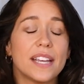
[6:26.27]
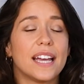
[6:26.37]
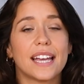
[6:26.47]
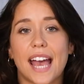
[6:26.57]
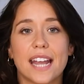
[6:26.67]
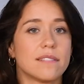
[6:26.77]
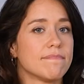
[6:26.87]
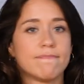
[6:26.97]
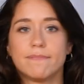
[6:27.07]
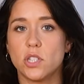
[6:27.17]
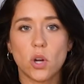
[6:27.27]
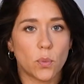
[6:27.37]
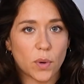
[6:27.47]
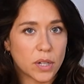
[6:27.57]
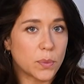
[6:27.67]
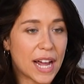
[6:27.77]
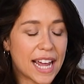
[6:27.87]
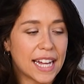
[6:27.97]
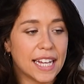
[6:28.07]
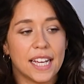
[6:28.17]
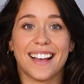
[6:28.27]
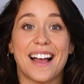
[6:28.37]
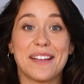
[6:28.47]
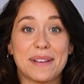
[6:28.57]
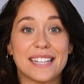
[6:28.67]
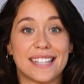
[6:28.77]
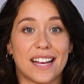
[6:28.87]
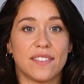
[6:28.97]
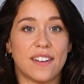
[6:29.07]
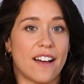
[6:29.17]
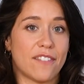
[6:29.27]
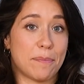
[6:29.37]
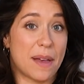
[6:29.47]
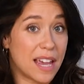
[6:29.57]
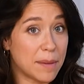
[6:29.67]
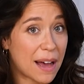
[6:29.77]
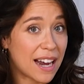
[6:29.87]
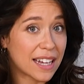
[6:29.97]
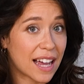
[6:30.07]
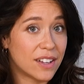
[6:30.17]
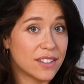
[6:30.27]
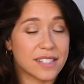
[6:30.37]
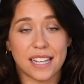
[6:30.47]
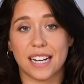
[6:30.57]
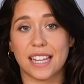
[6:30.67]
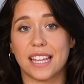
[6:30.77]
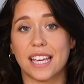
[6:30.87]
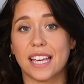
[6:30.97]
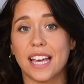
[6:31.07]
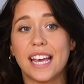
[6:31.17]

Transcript: Again, not one way. I myself have a PayPal account, and I think